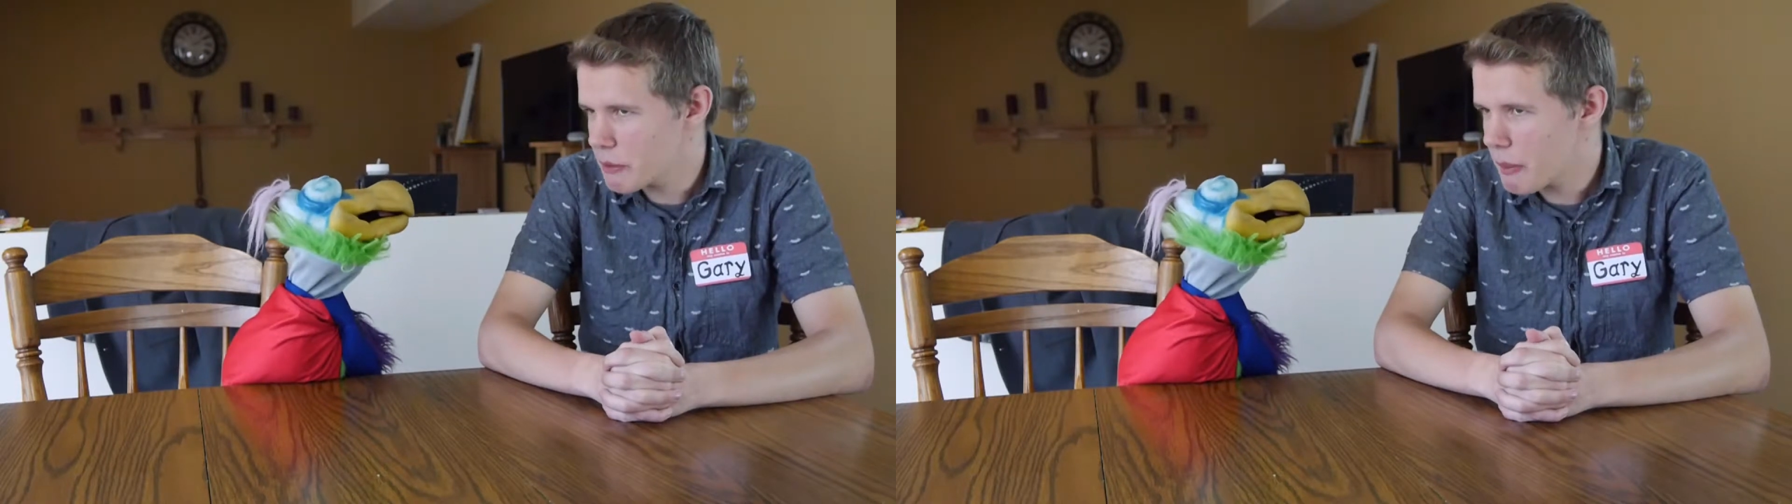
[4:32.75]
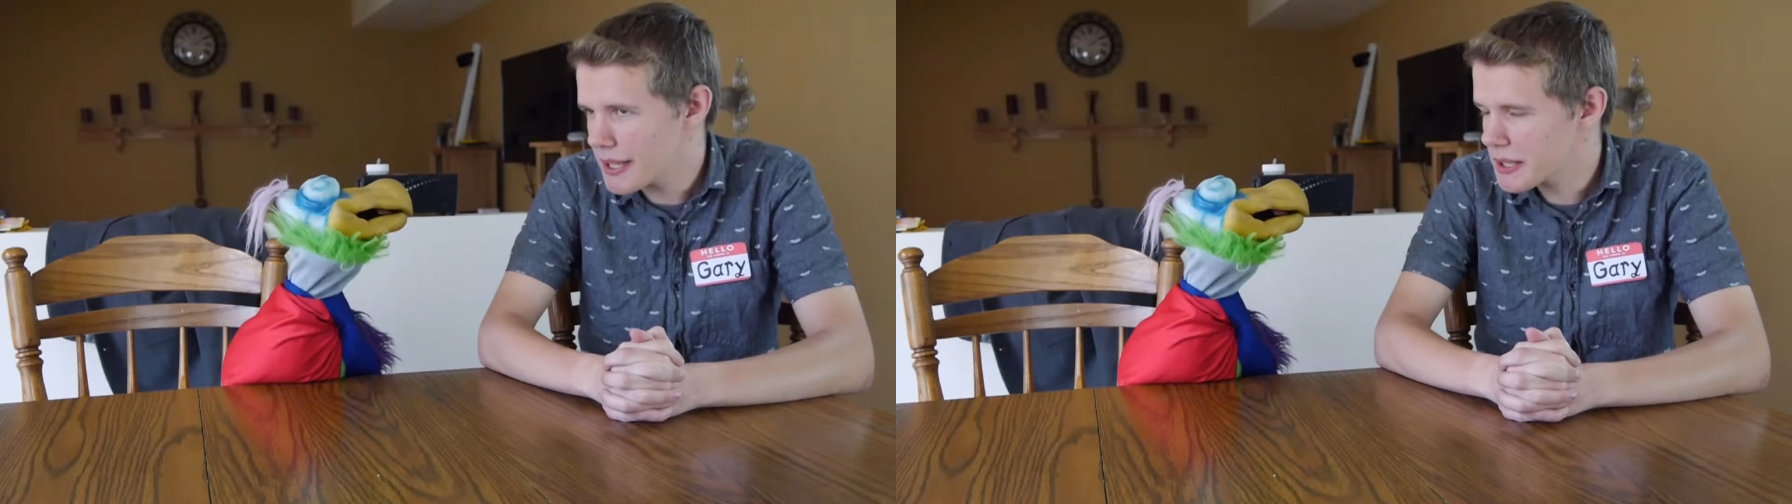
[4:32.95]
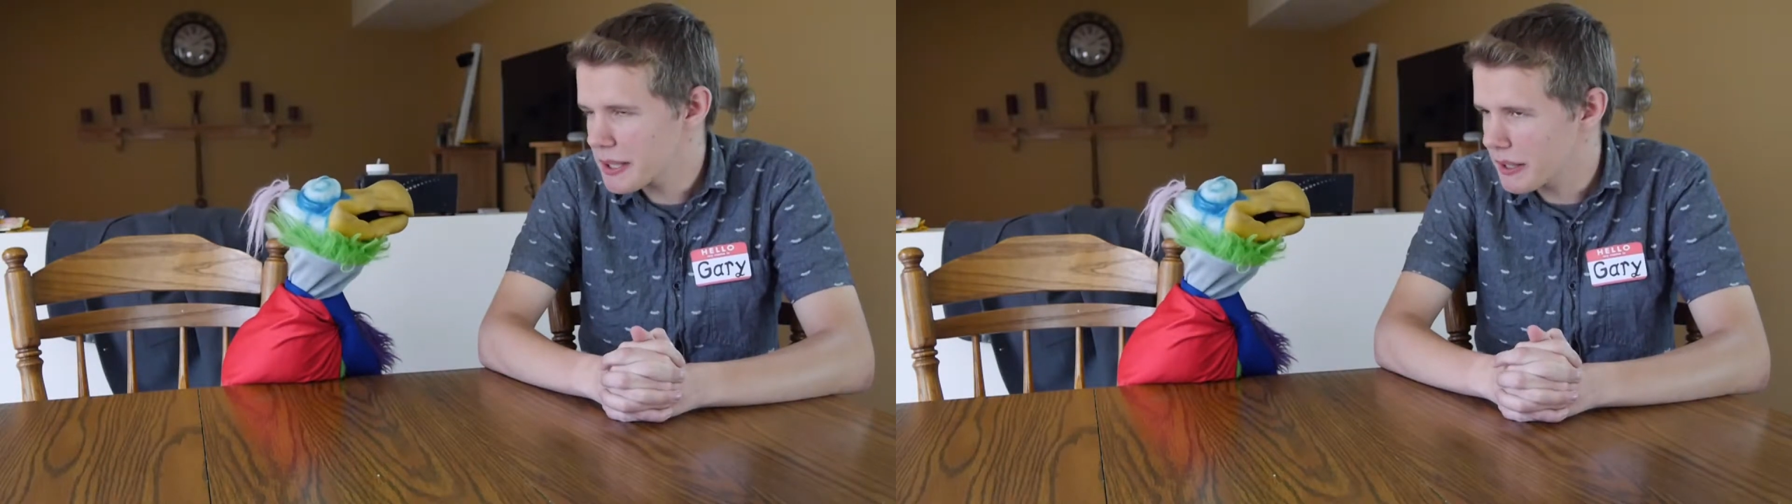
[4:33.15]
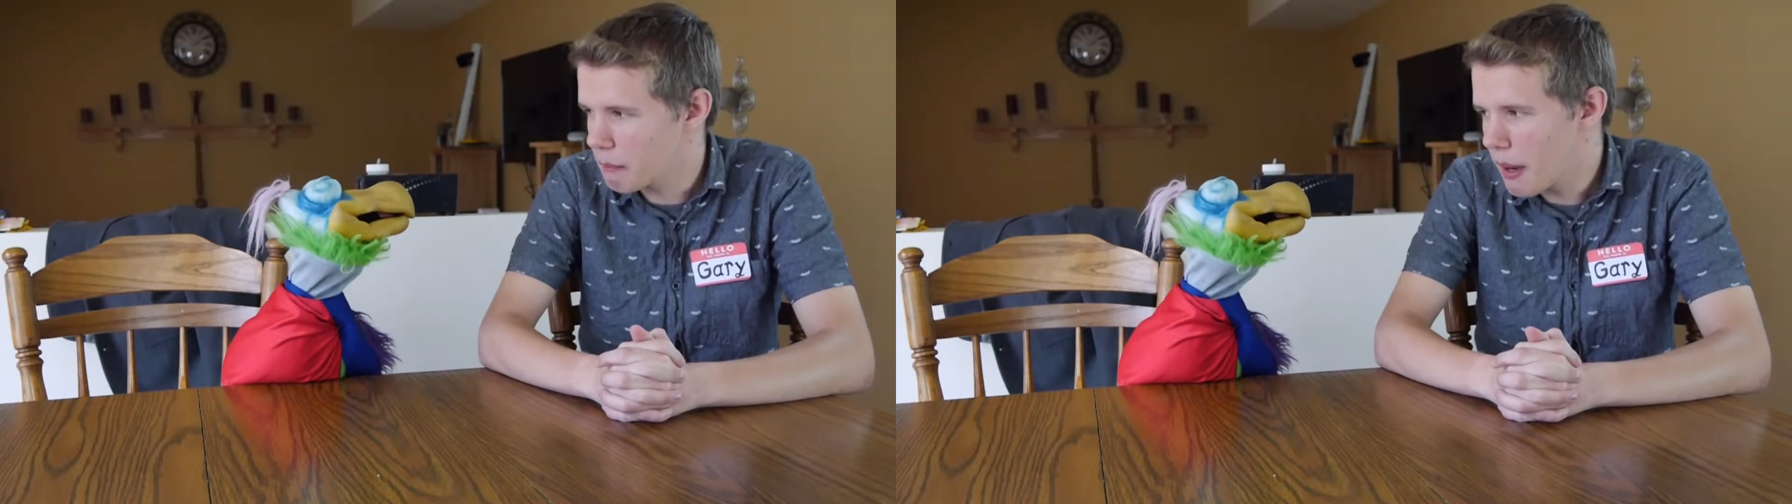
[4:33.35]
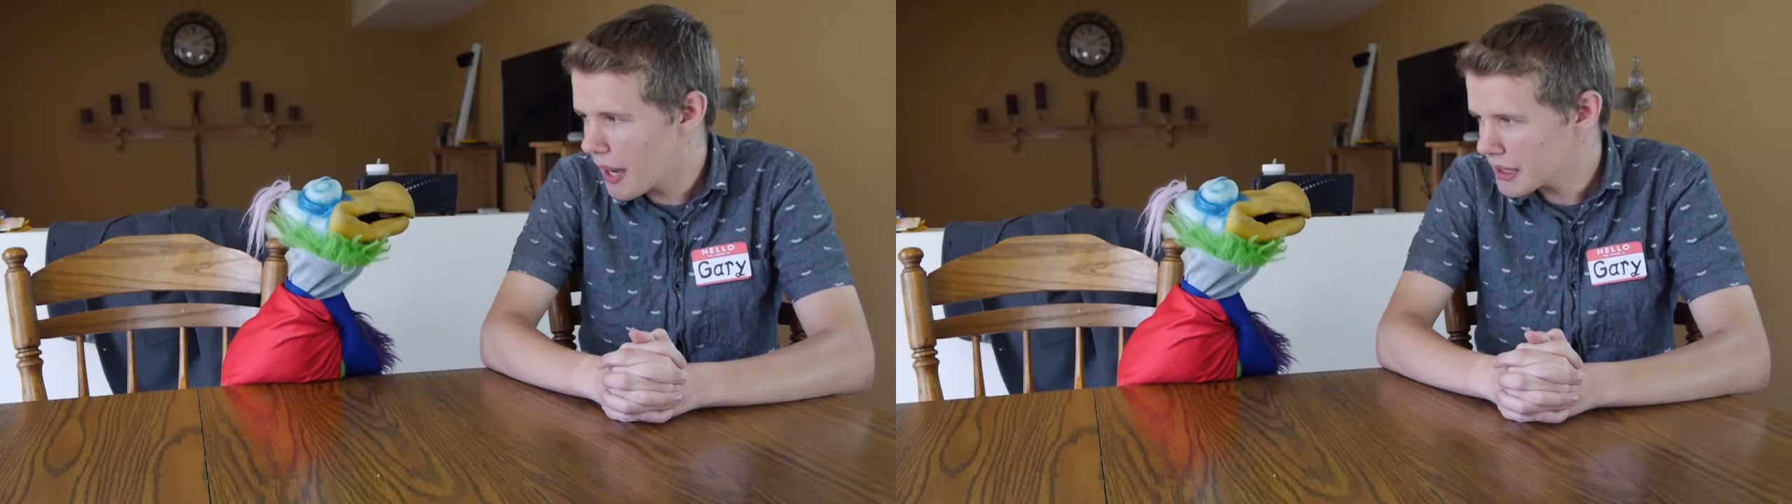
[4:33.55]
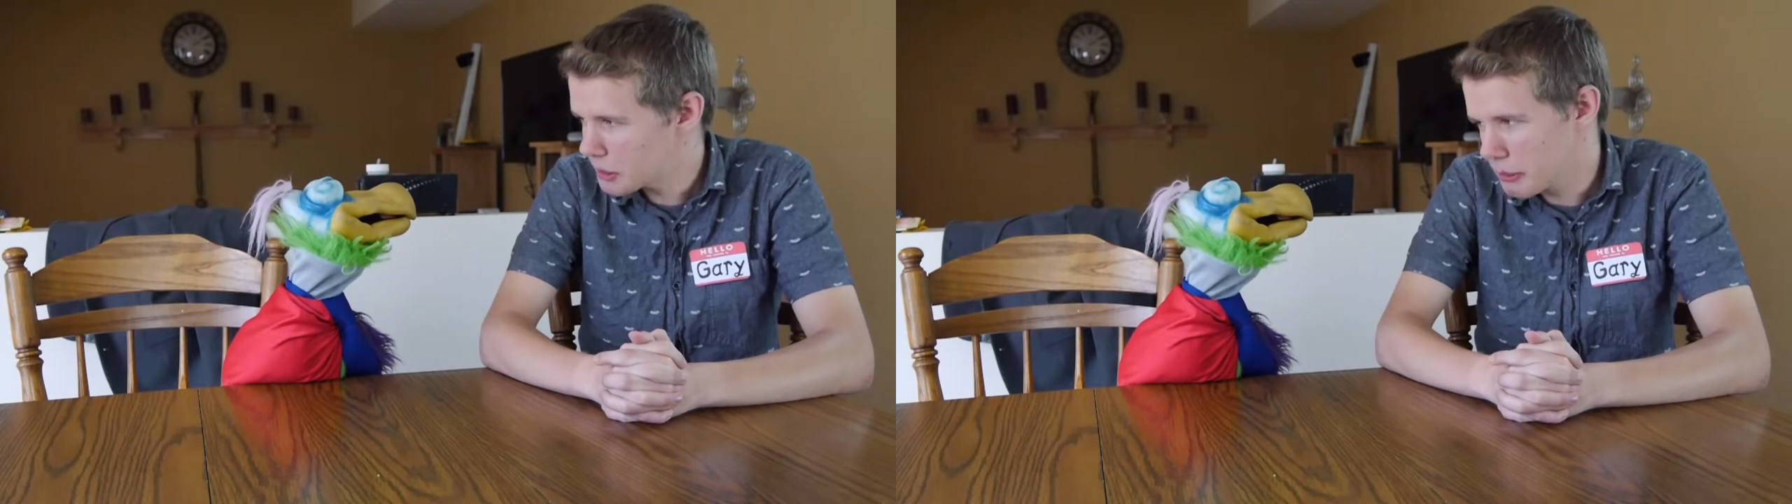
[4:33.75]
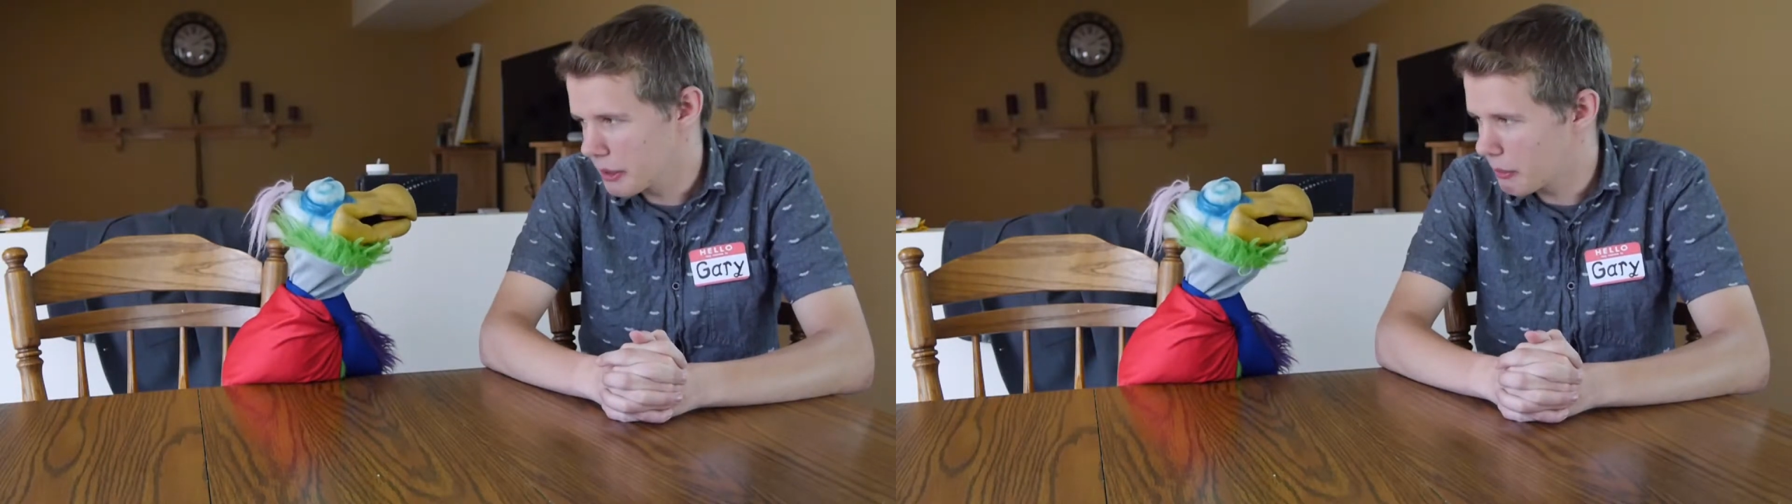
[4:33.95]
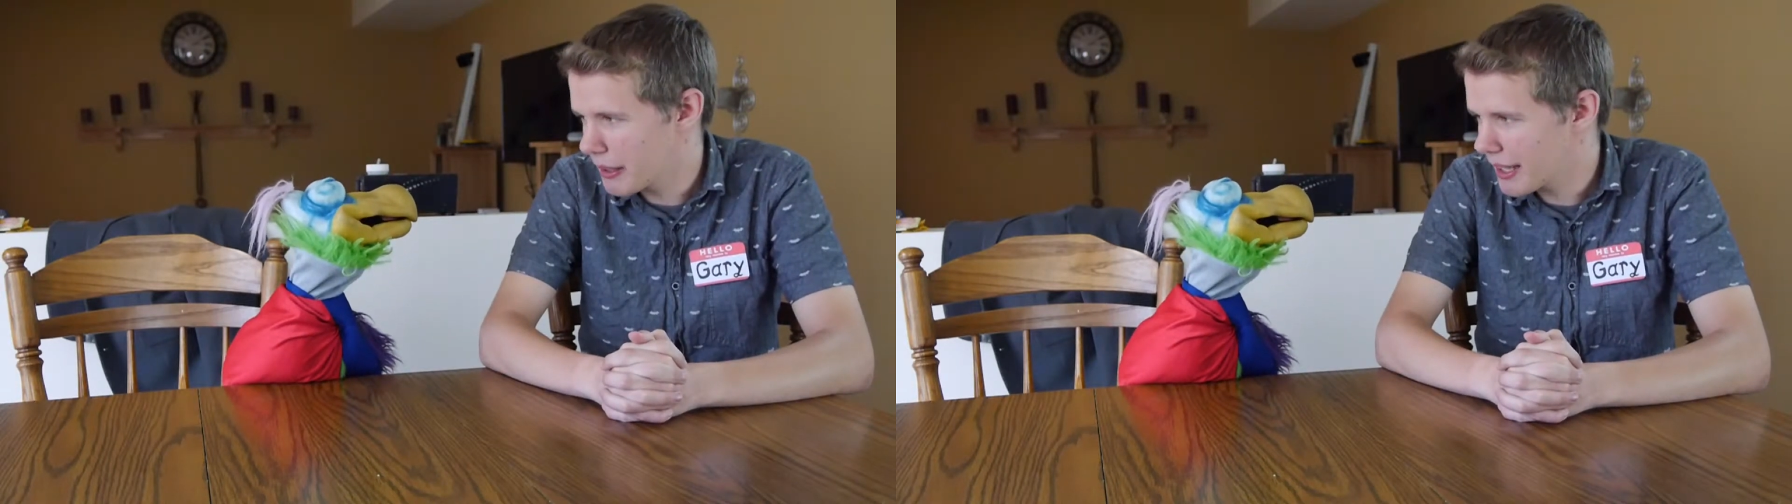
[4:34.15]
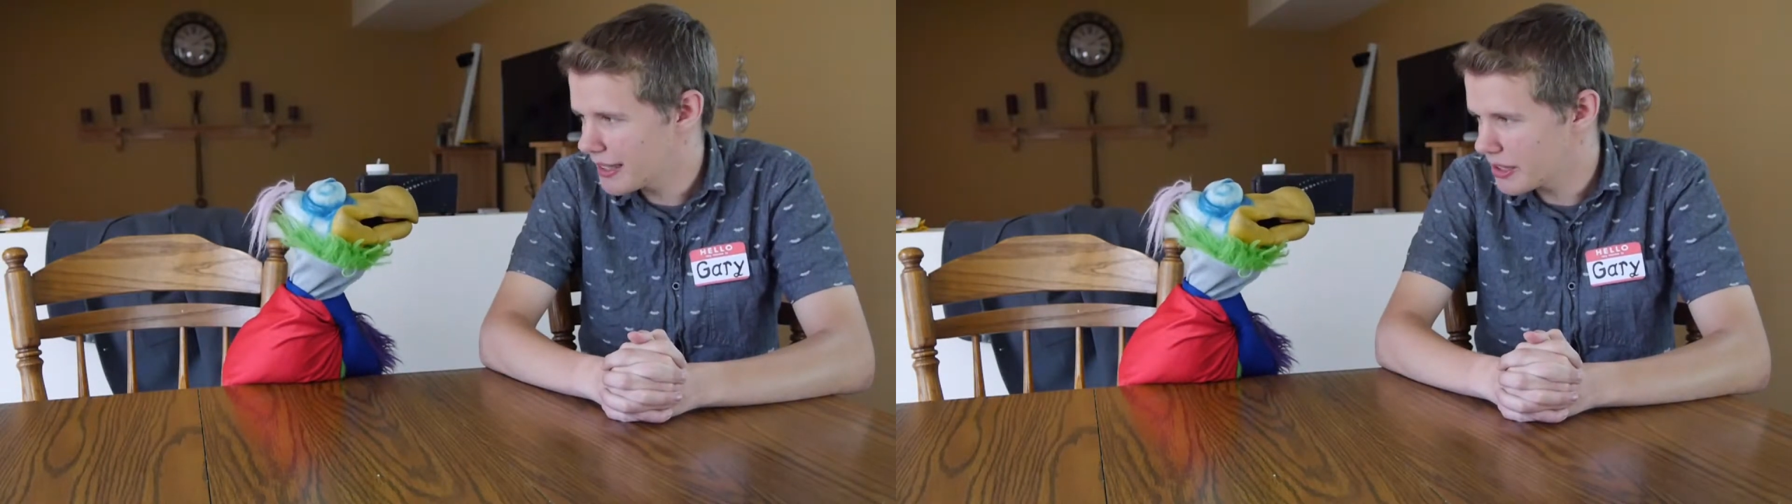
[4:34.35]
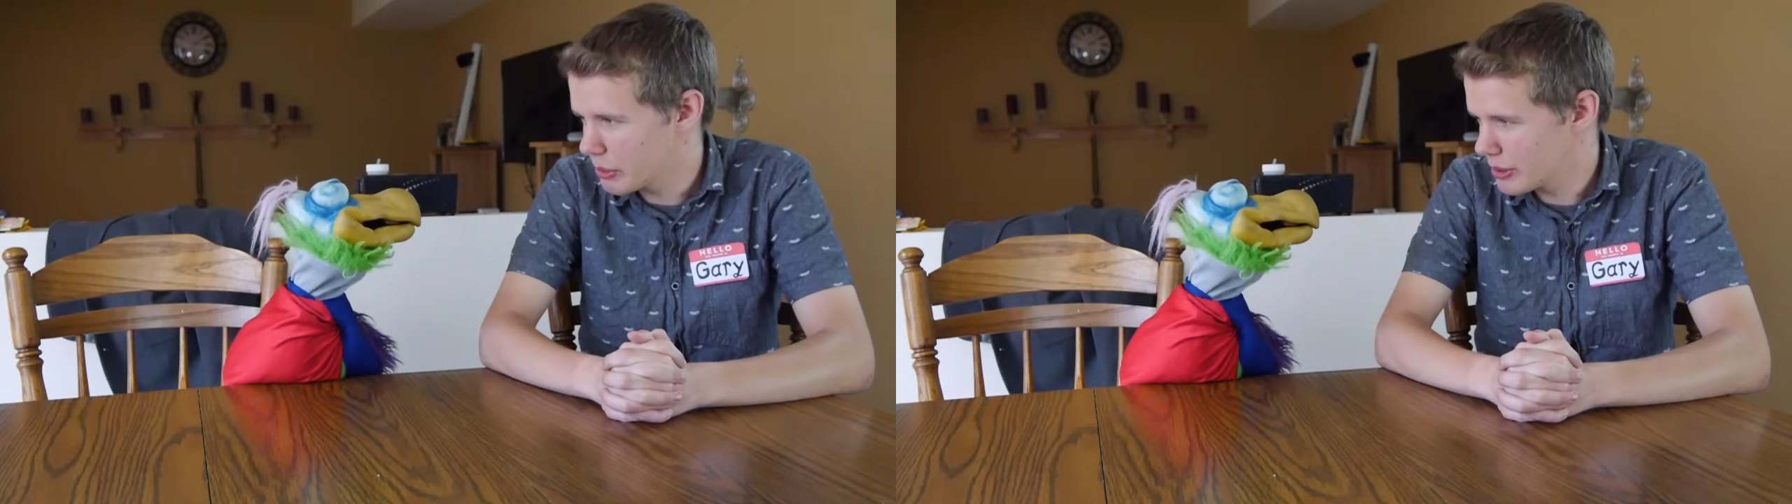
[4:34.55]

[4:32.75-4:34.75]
basically impossible to break into,